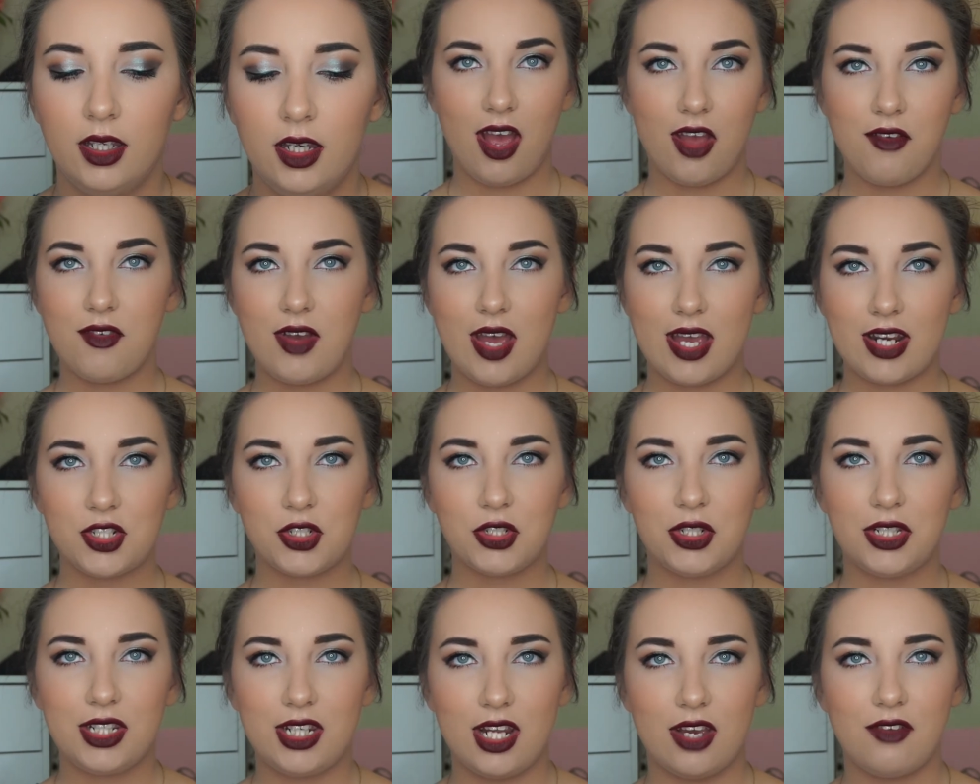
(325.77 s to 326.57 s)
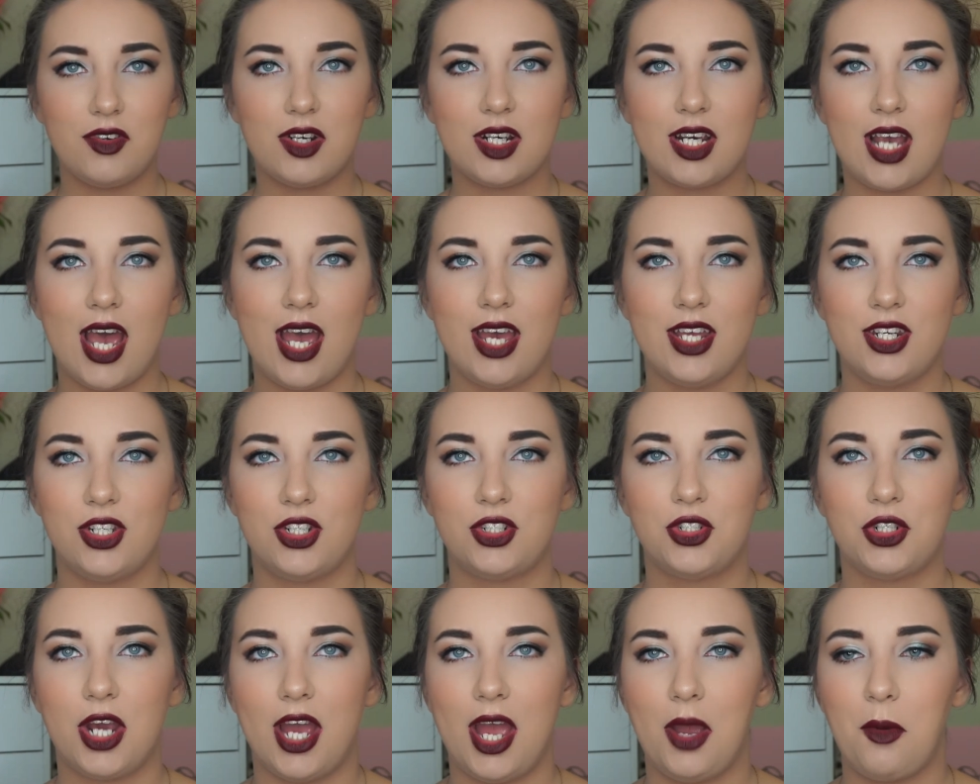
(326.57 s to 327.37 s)
I've actually never gotten to
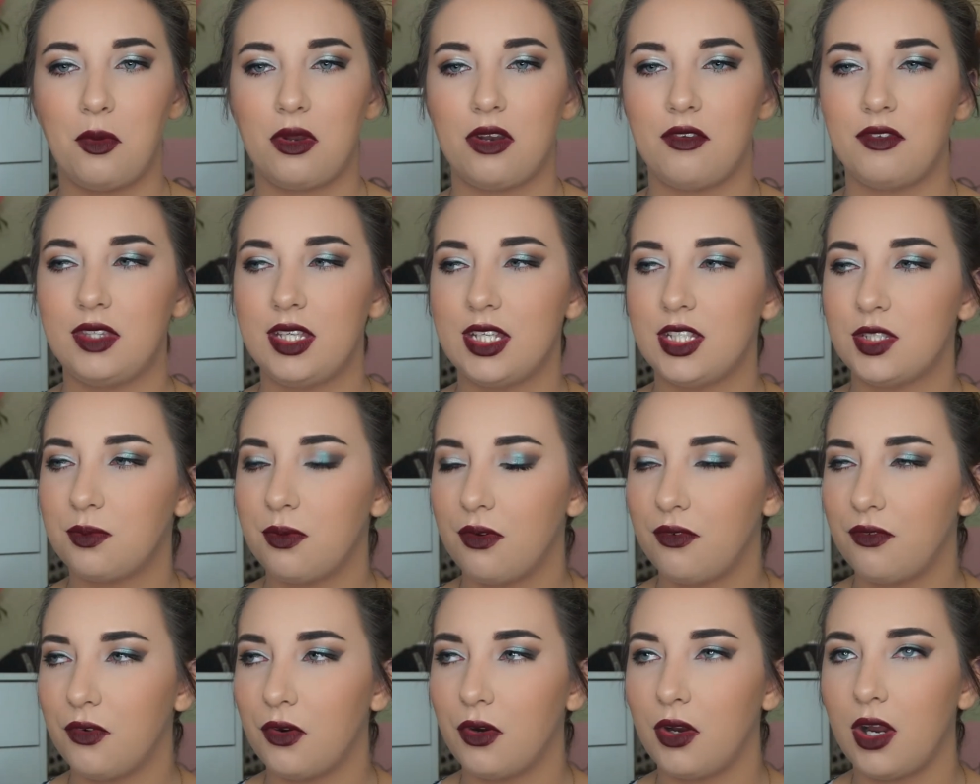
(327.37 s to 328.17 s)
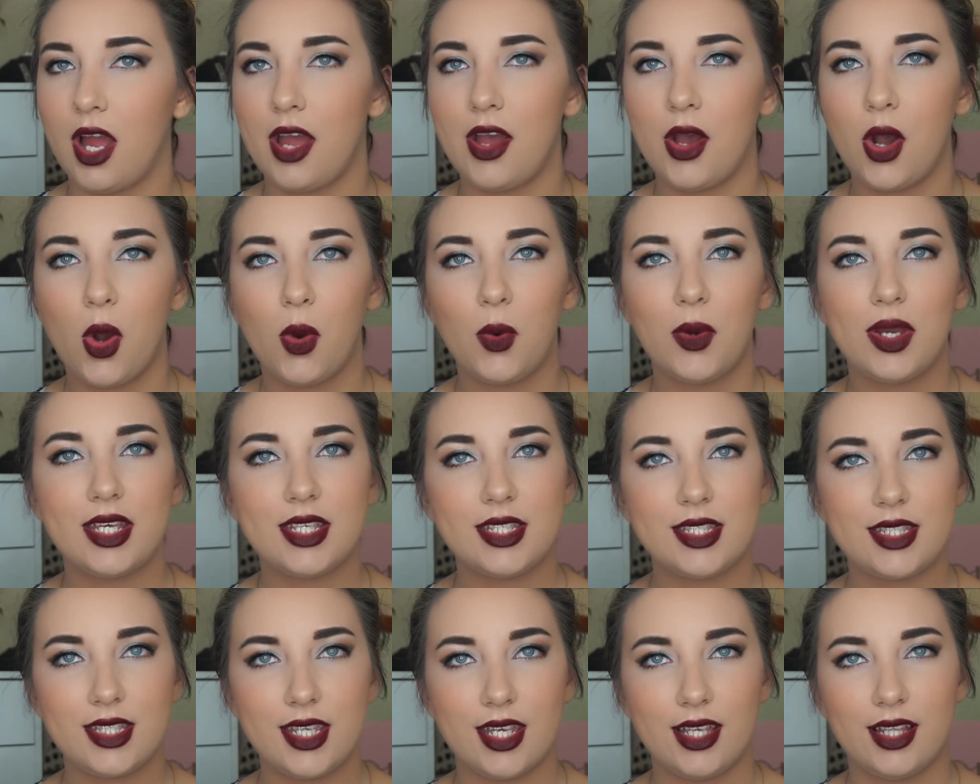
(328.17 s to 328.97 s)
try one of these before. I
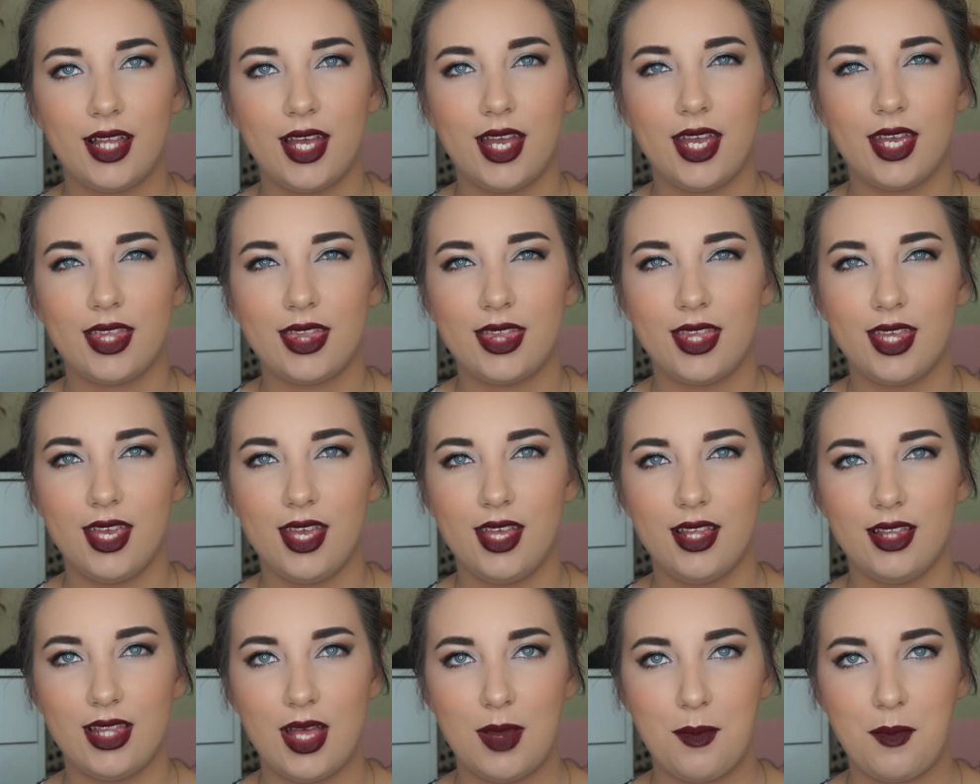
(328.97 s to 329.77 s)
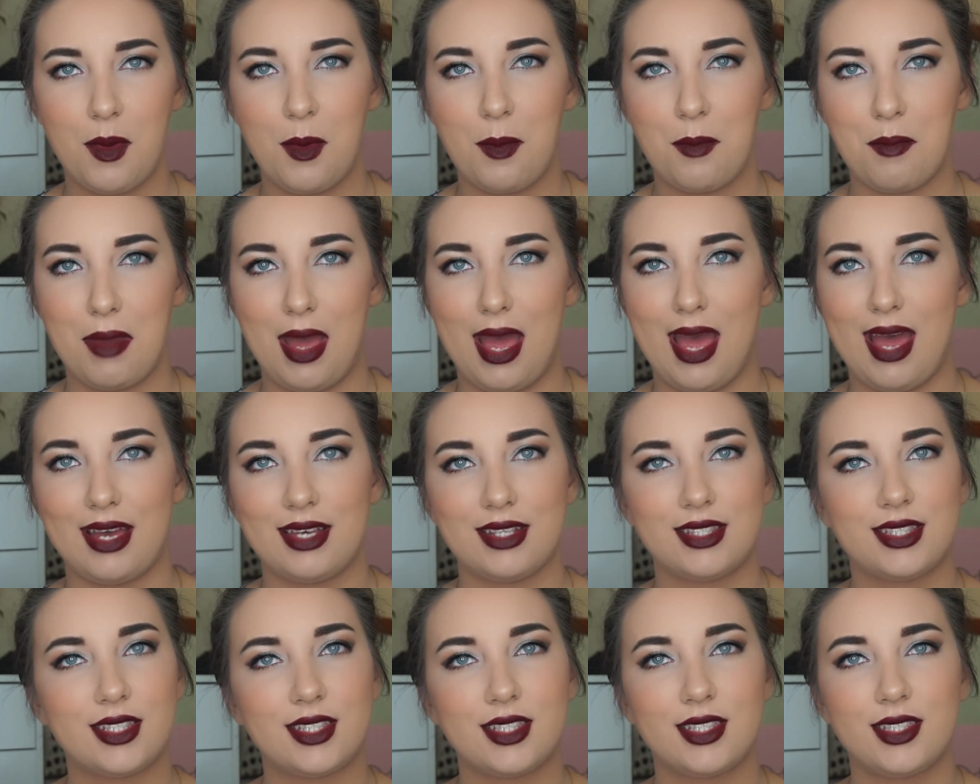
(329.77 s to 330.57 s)
always see, like, the lip
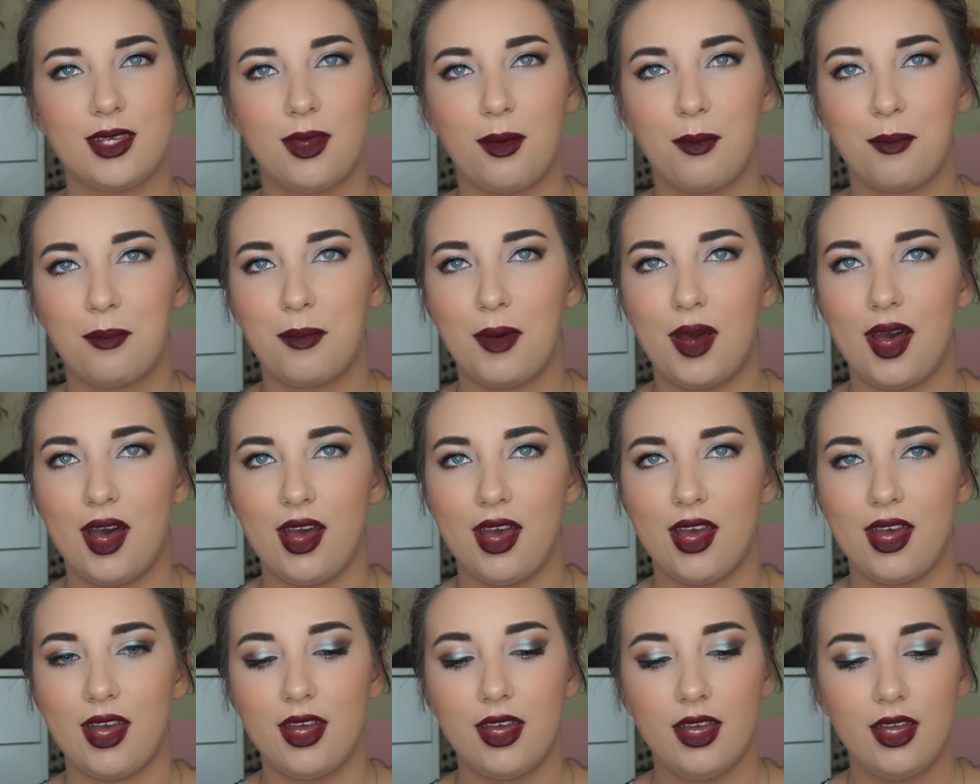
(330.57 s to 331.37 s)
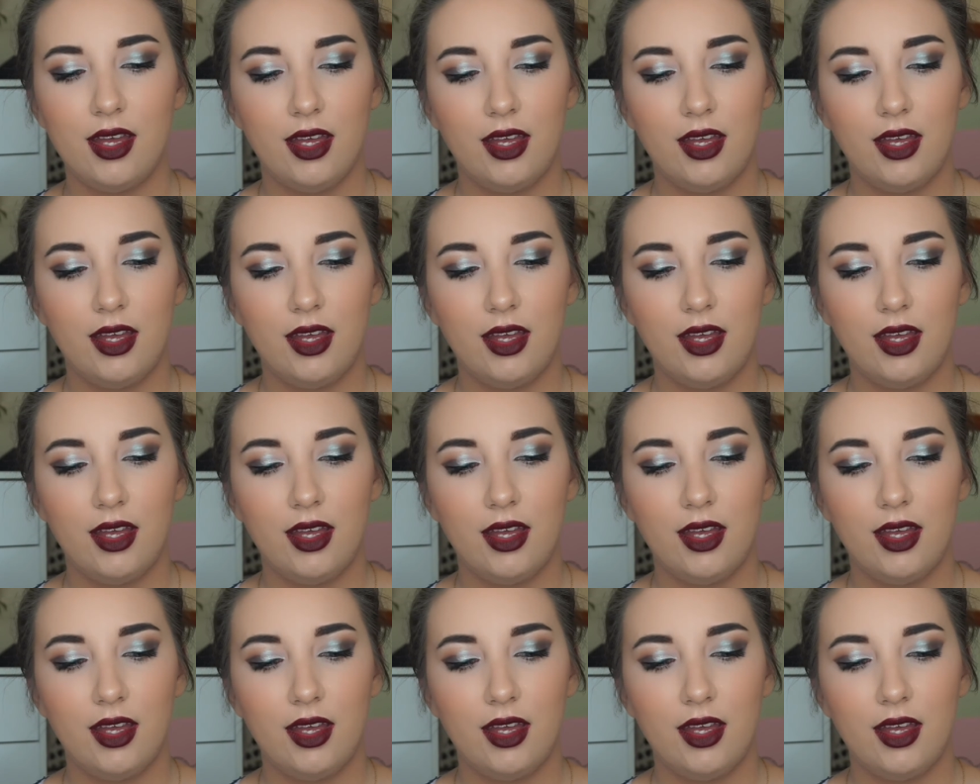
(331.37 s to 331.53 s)
masks, but